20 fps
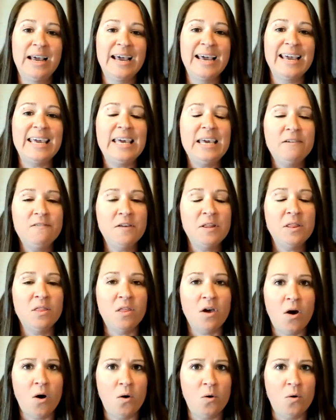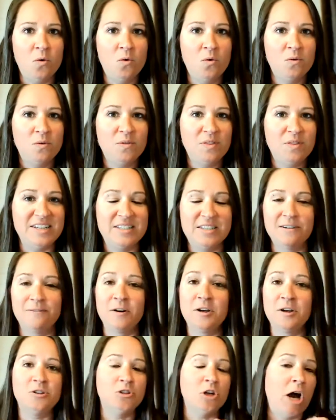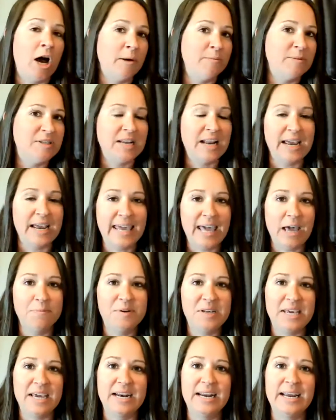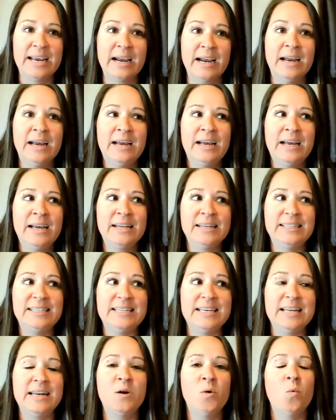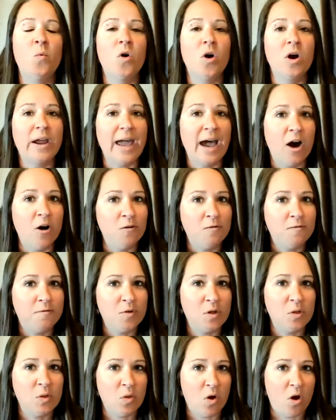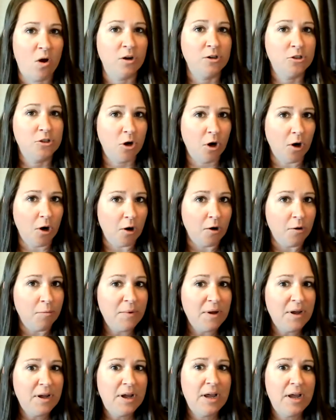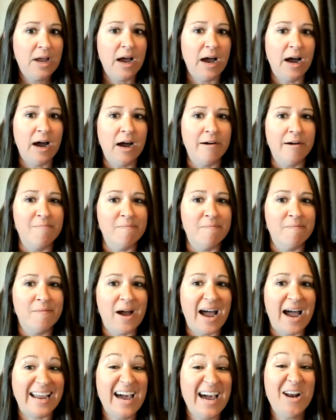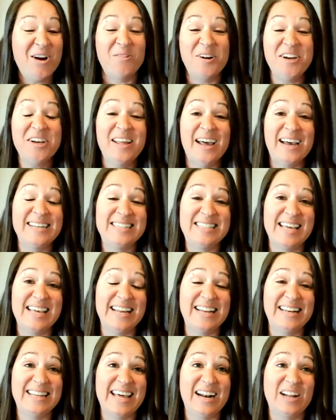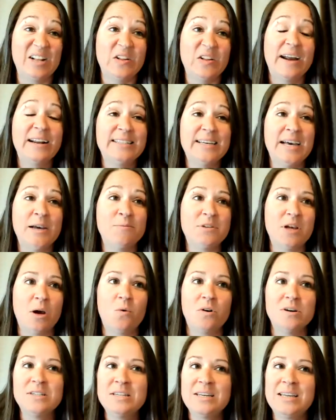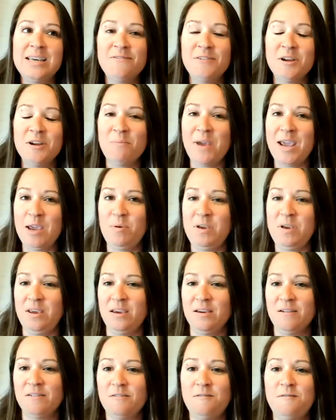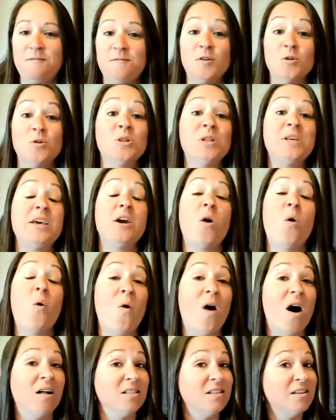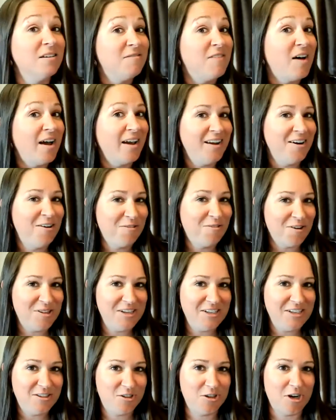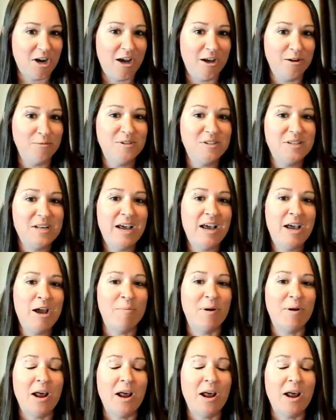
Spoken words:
even though these different jobs that I kept getting didn't work out for the long term, I kind of realized that a lot of times I wasn't even maybe fully qualified for these jobs, but I